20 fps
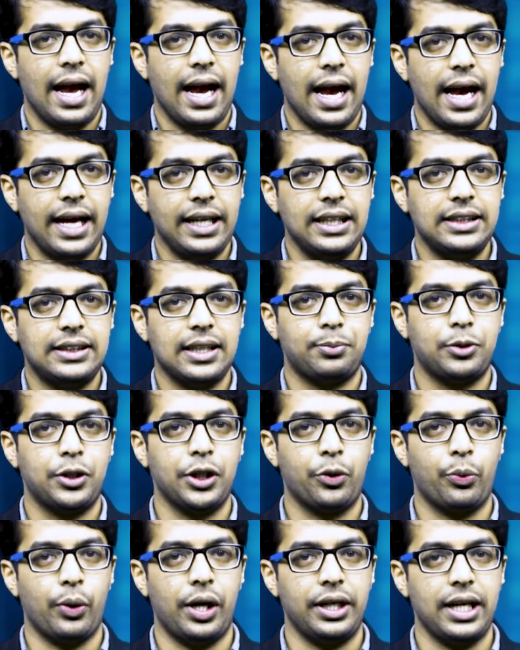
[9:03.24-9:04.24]
any
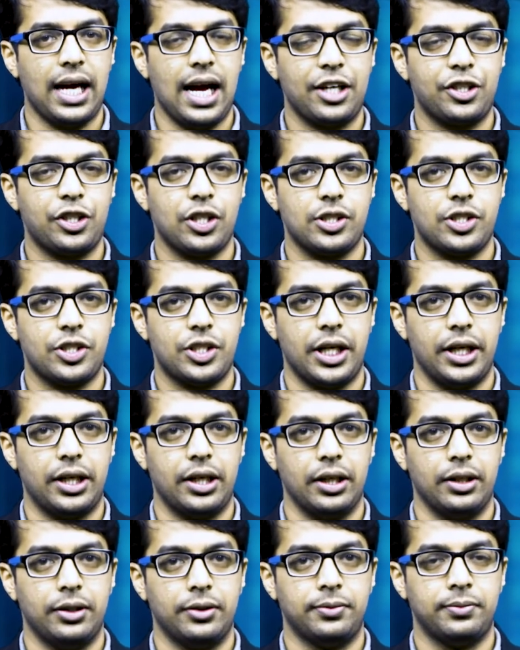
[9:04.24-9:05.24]
subsequent actions
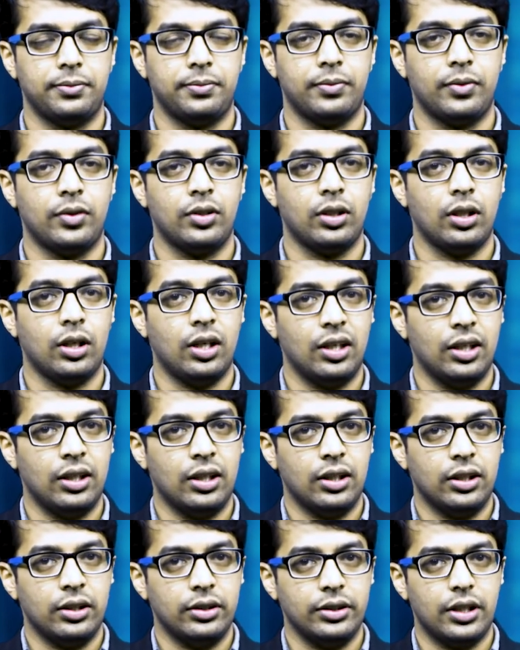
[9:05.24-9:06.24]
taken,
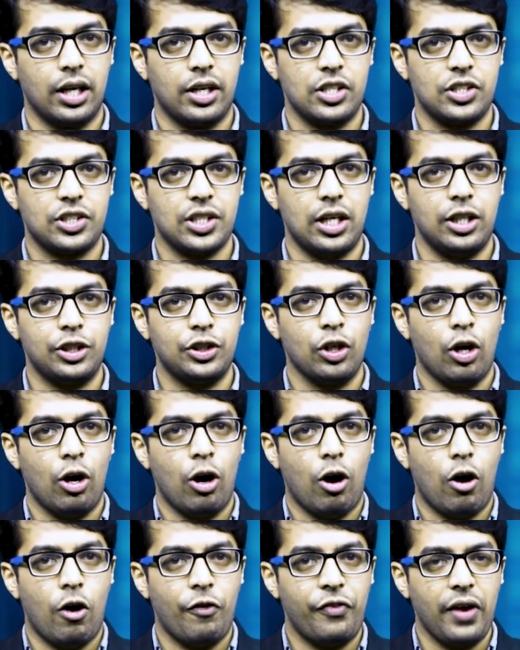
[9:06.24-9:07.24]
the results
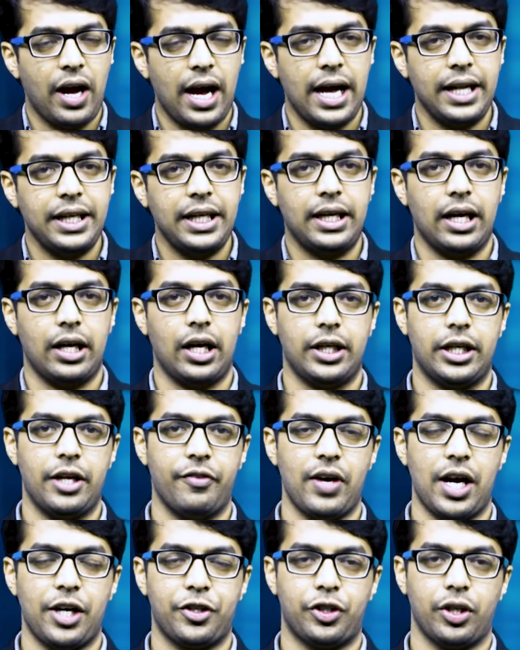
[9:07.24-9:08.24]
of any corrective
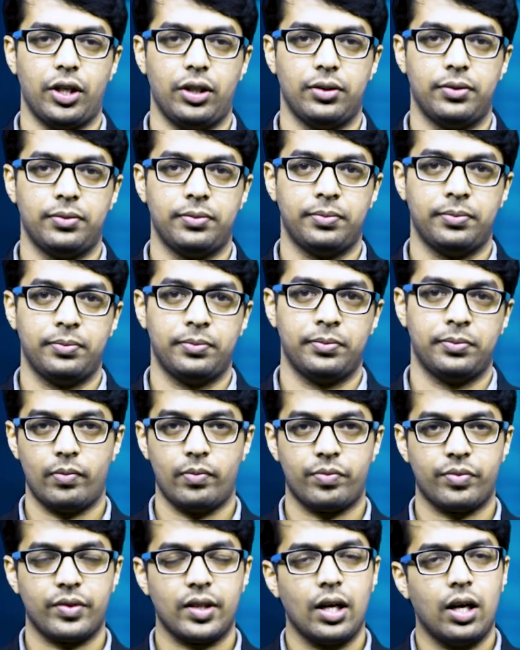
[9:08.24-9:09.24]
action.
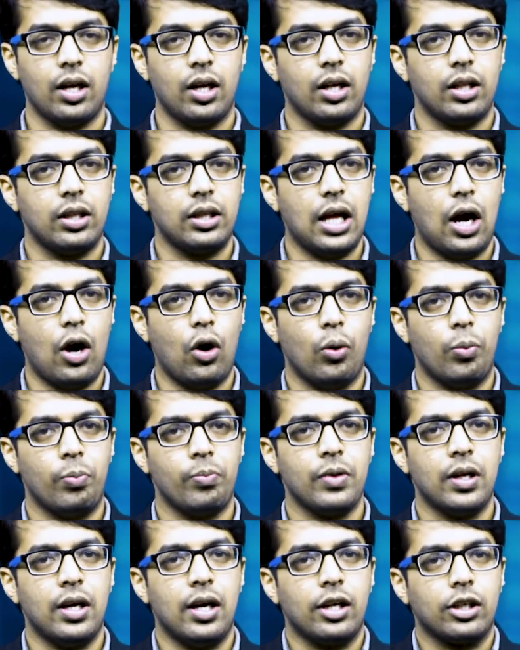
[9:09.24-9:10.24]
Now,
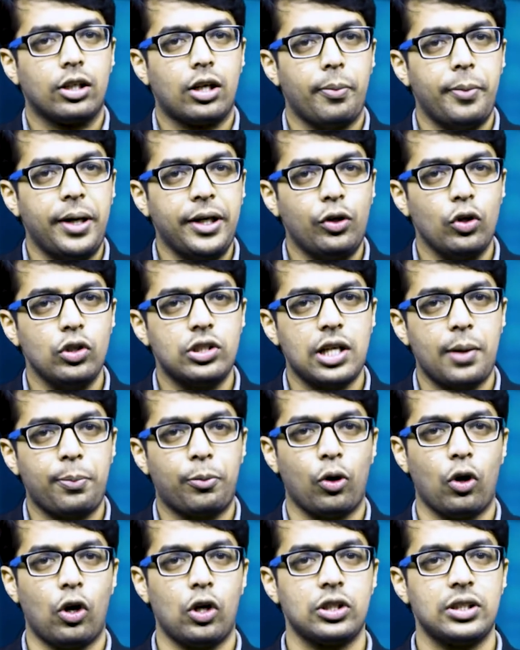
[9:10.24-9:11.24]
coming to
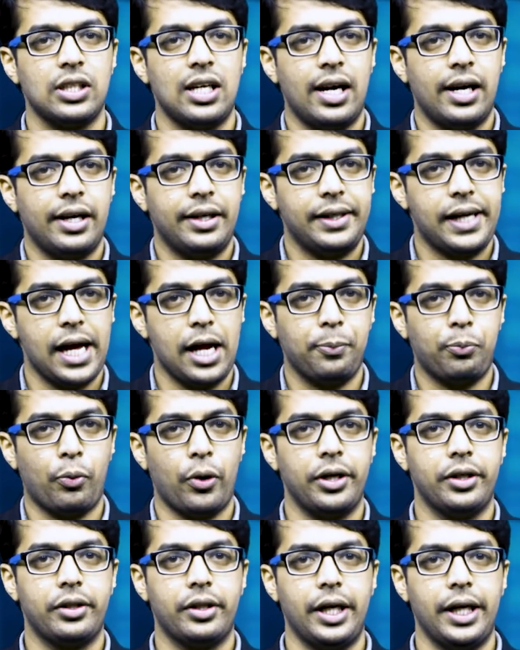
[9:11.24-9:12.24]
subclause
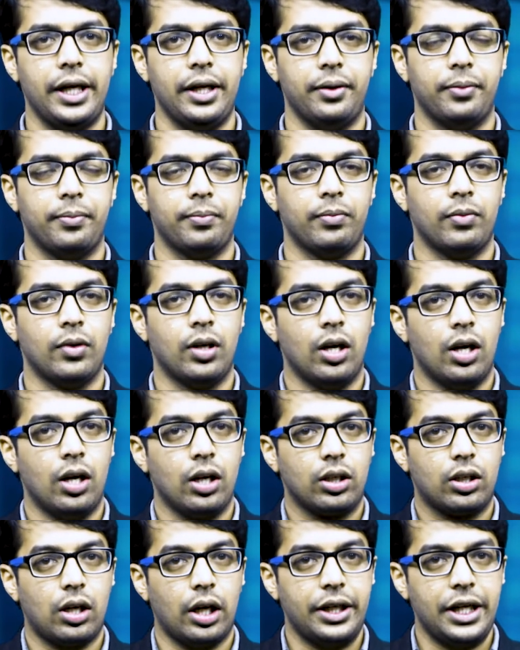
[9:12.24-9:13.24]
10.3,
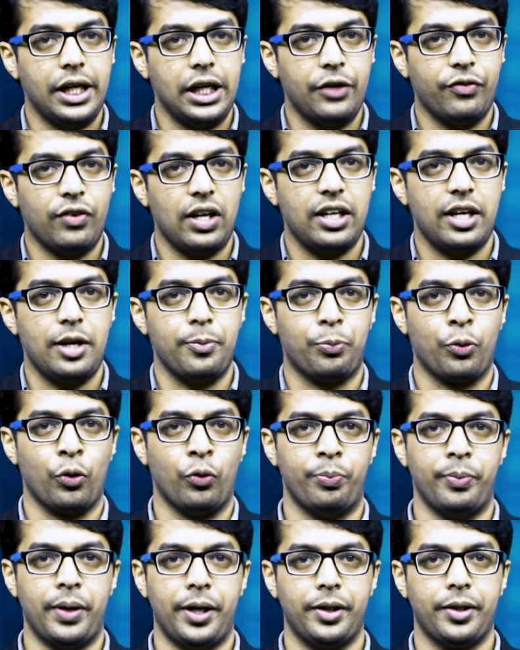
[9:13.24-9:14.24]
continual
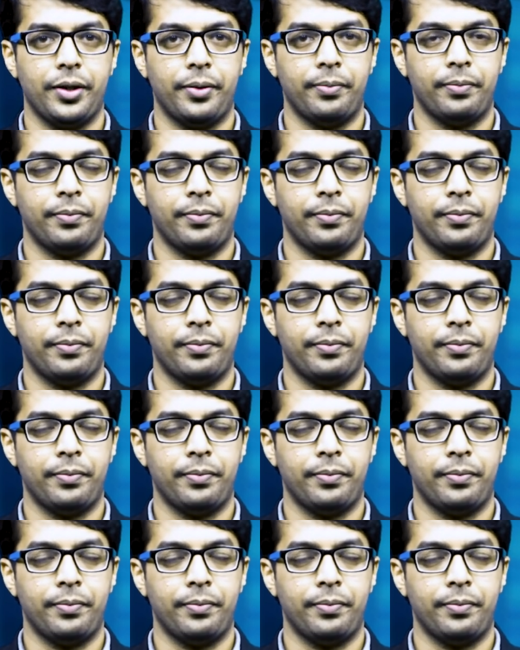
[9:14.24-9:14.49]
improvement.